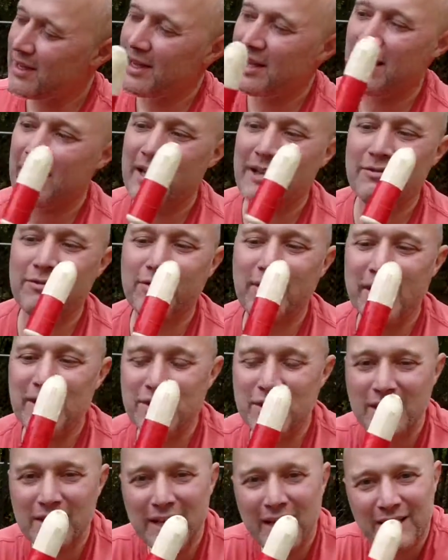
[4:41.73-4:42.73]
And
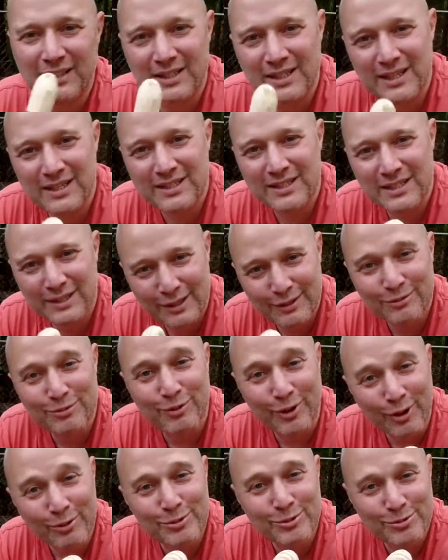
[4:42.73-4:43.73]
fletching like this, it
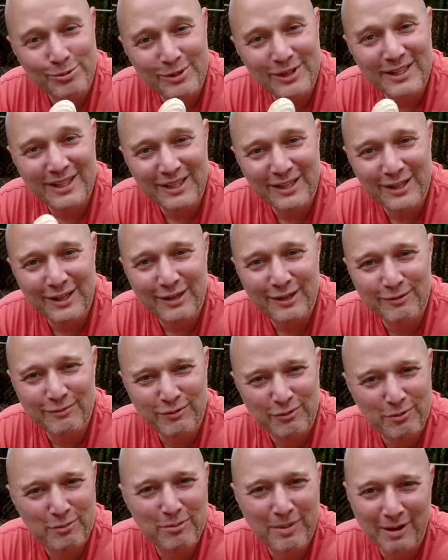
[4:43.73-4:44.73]
throws really good
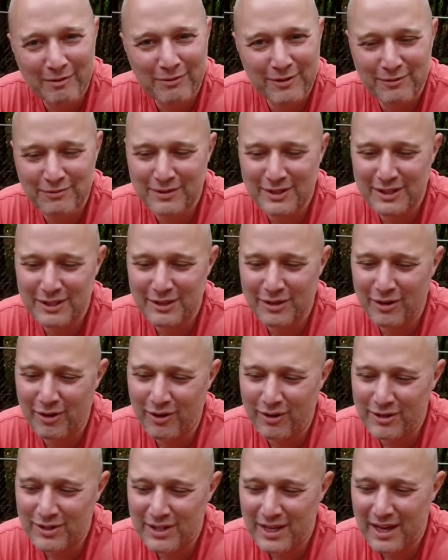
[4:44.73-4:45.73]
from about 15
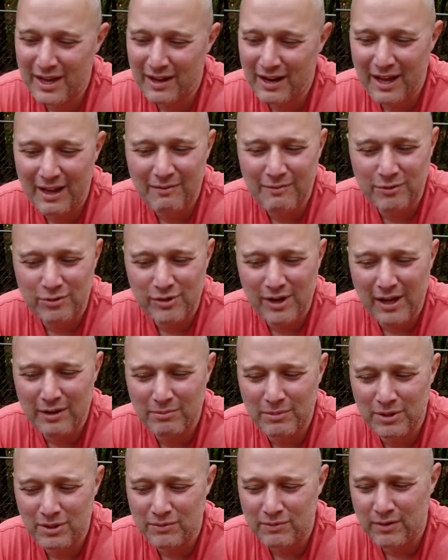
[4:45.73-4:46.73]
yards out. I haven't tried
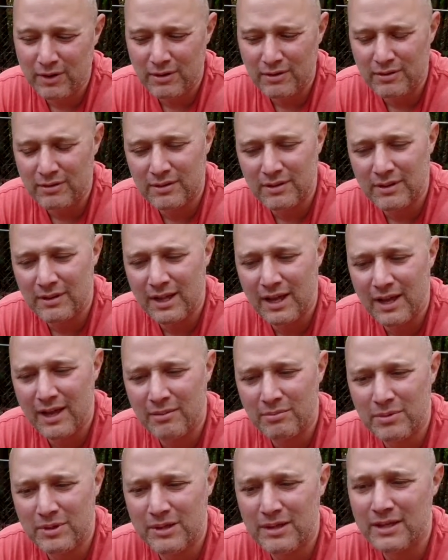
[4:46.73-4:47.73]
much further than
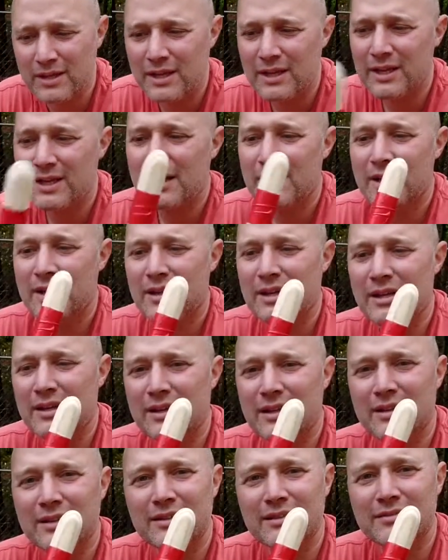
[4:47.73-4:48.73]
that, but
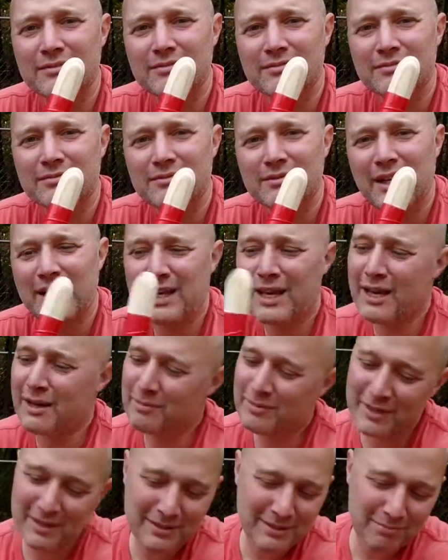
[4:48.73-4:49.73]
I
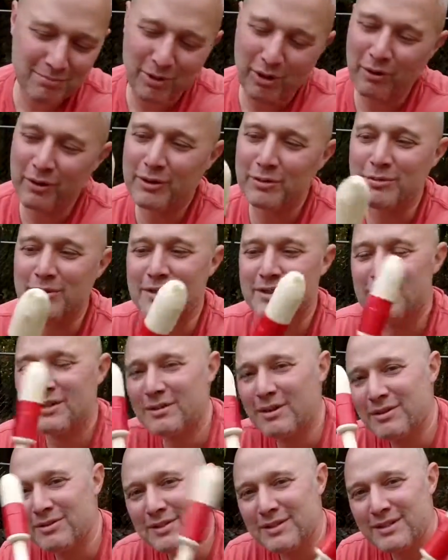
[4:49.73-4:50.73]
kept this broken one just
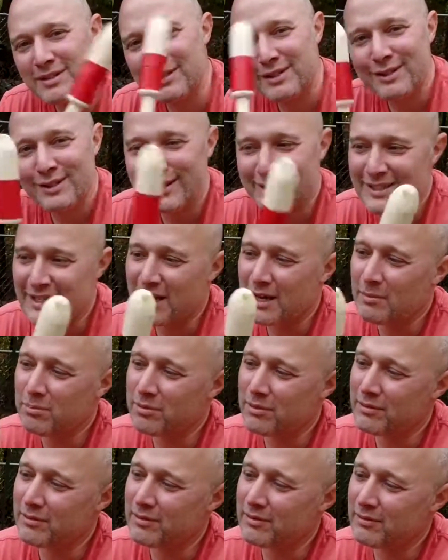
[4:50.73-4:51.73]
because it's a good
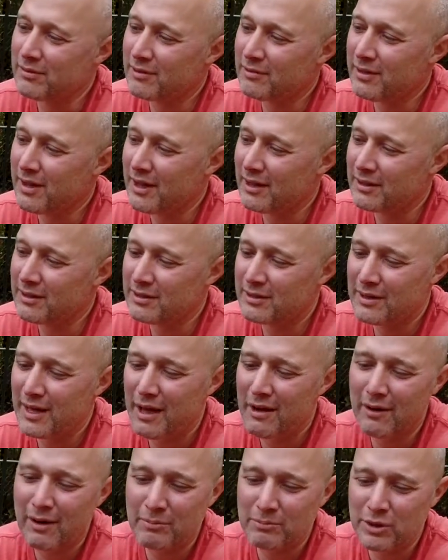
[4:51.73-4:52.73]
example of
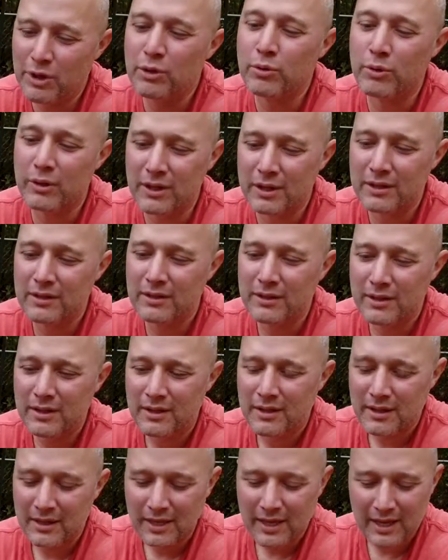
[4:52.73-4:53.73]
how I'm doing it.
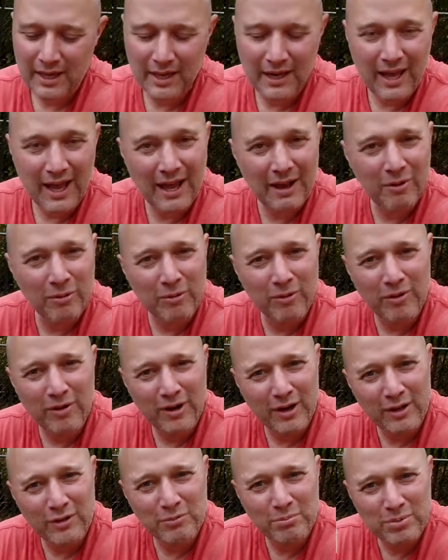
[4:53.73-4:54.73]
And I want
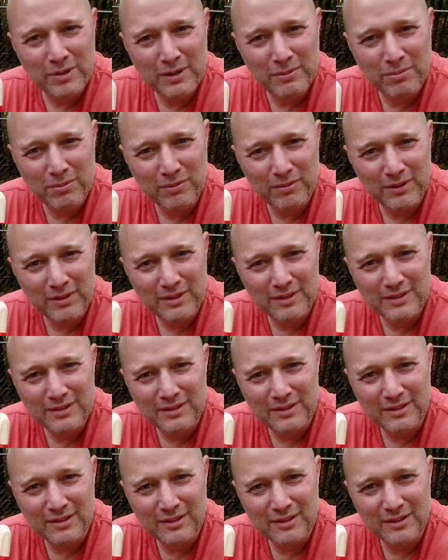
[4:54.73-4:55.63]
other people that